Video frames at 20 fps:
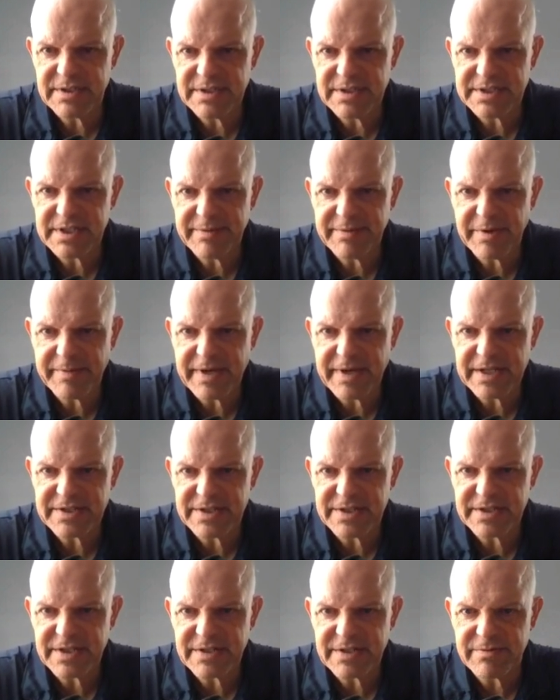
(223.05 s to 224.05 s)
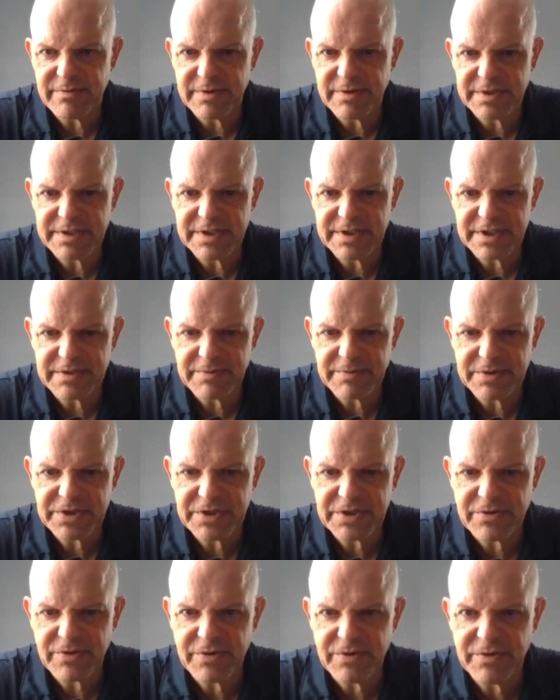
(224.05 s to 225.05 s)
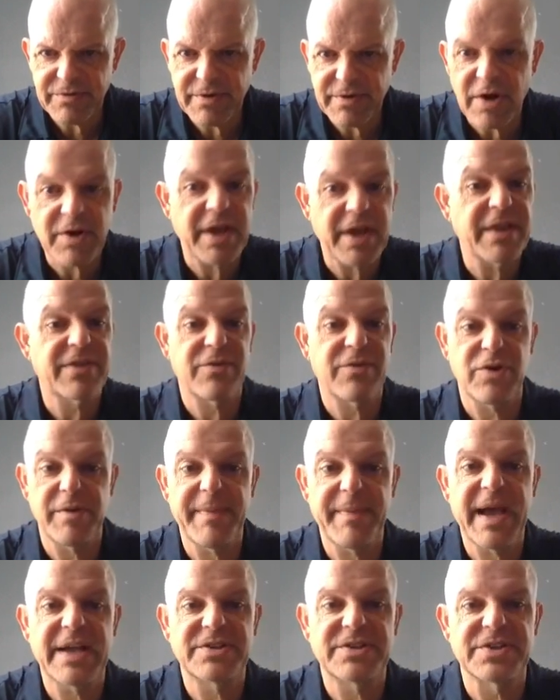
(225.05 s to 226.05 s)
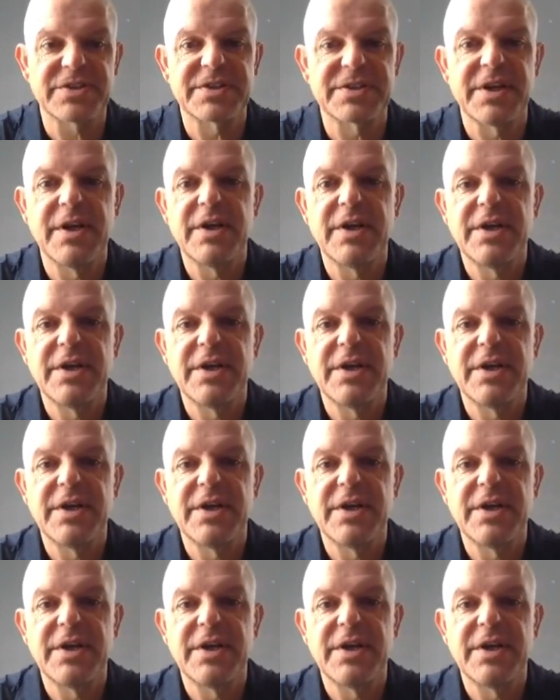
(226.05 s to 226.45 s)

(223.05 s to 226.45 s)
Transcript: Let's see how many matches this was. This was through, okay, 30 matches.